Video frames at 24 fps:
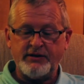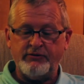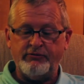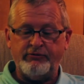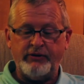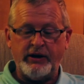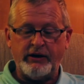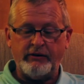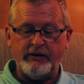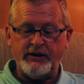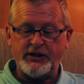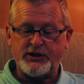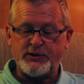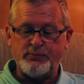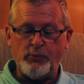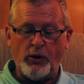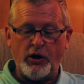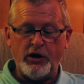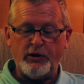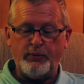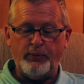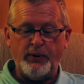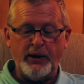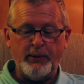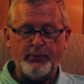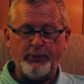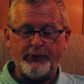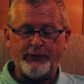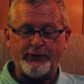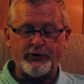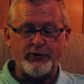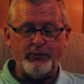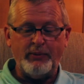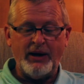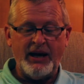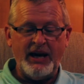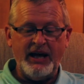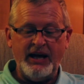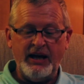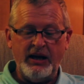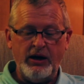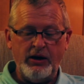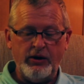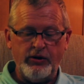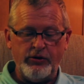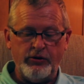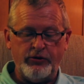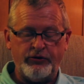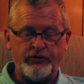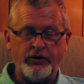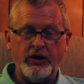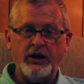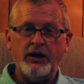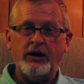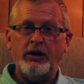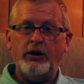of very smart people for many years.